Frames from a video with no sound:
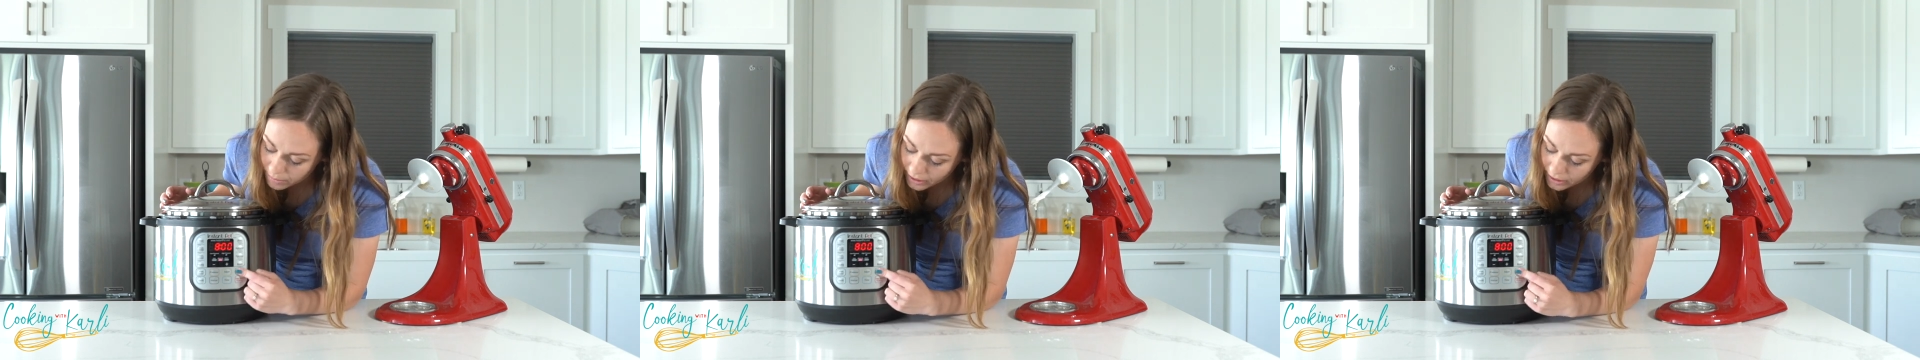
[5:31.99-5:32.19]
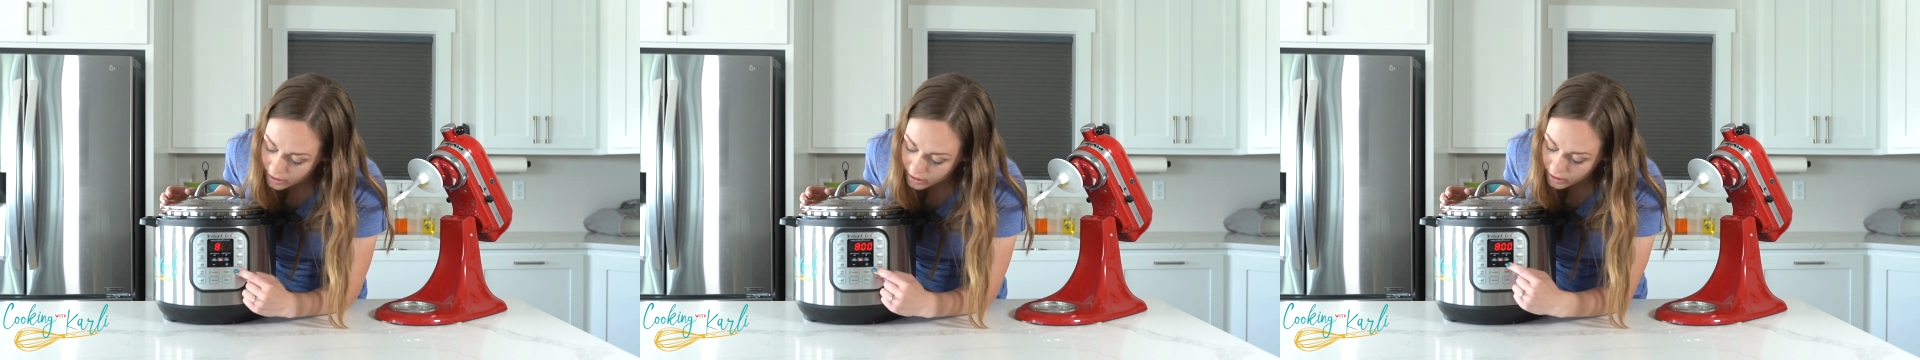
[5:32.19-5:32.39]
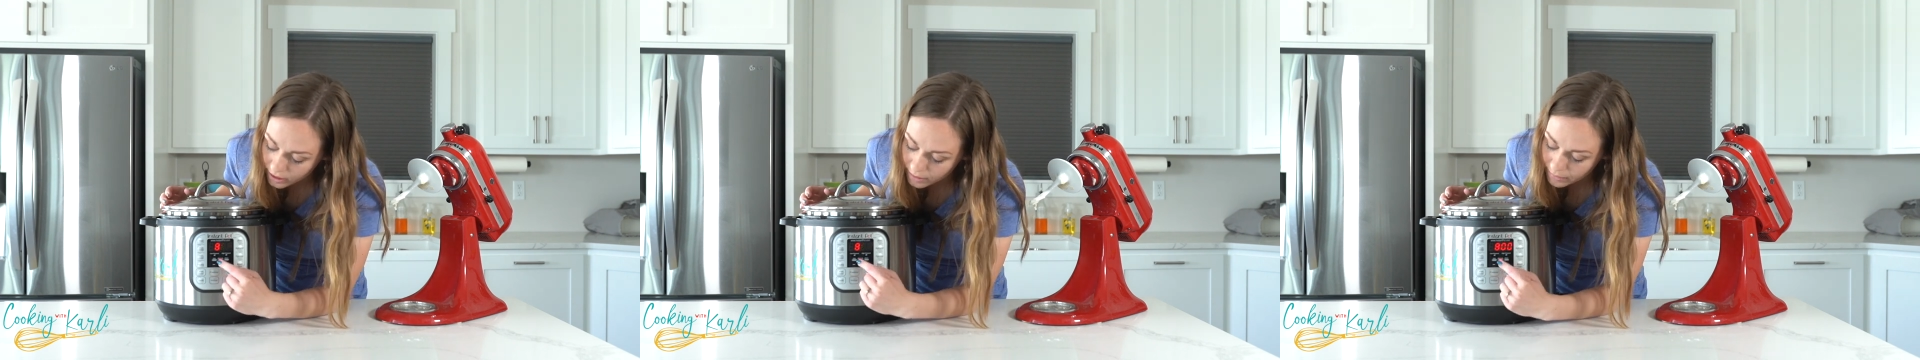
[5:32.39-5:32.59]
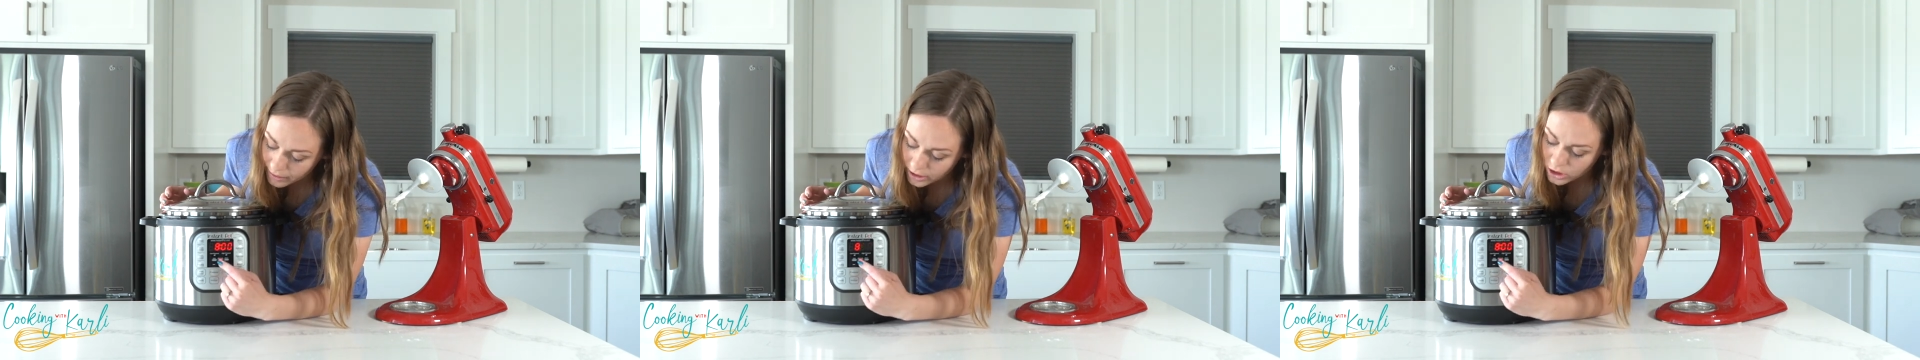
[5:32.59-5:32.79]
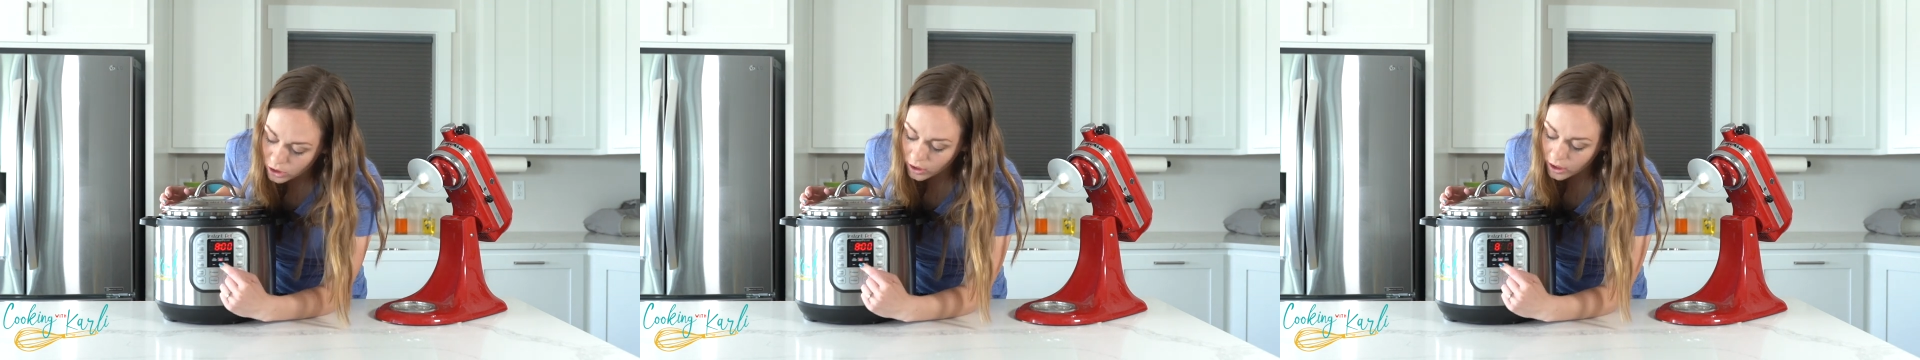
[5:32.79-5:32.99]
button and
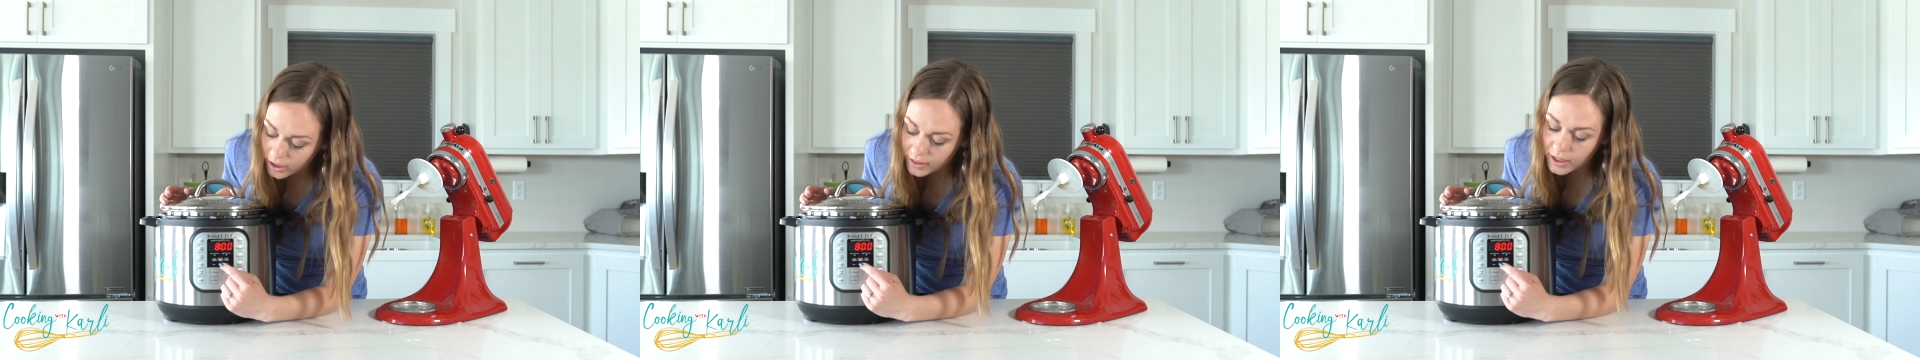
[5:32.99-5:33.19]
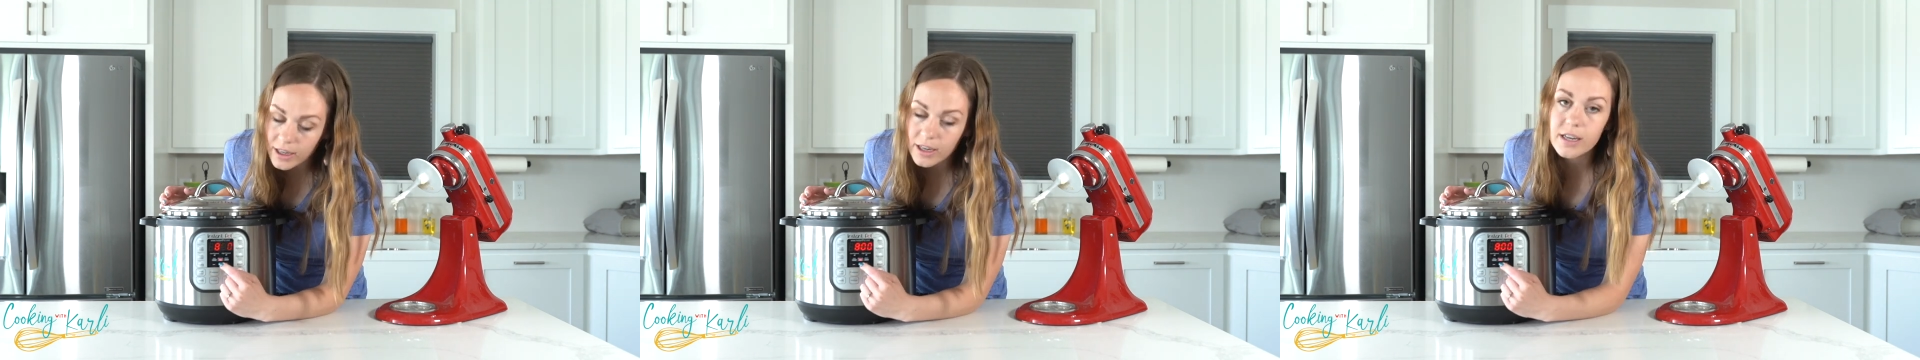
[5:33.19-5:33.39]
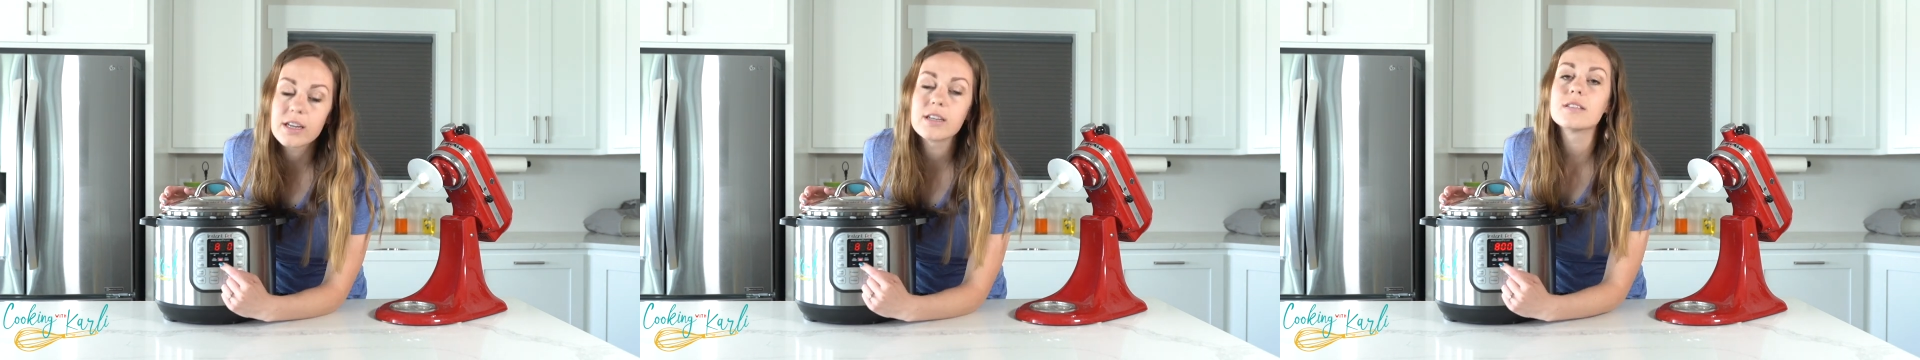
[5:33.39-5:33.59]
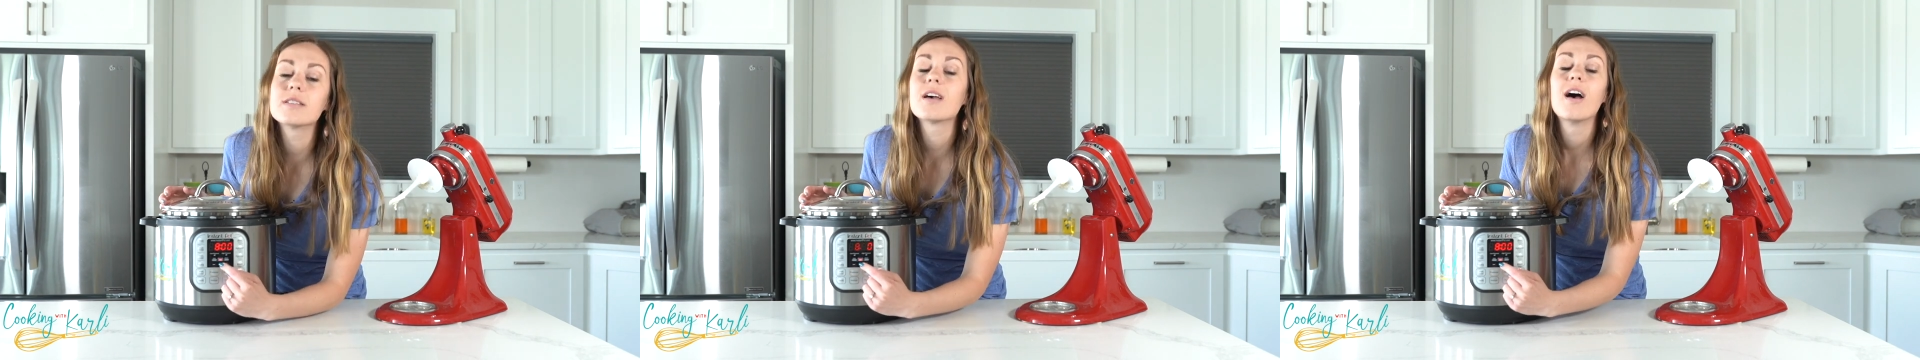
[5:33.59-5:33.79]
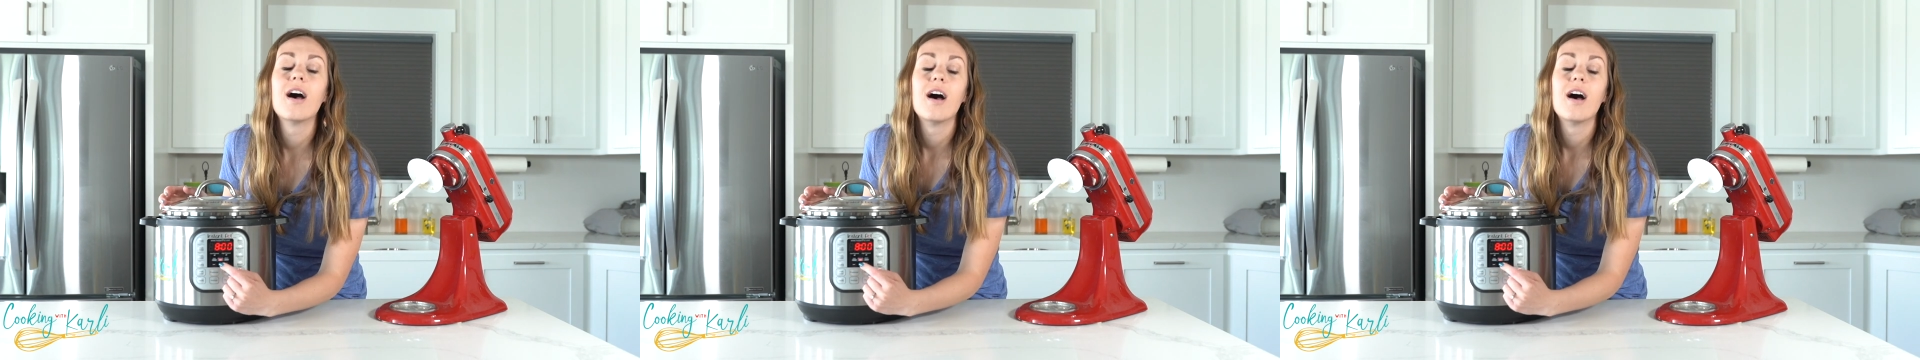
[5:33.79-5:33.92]
make sure that it is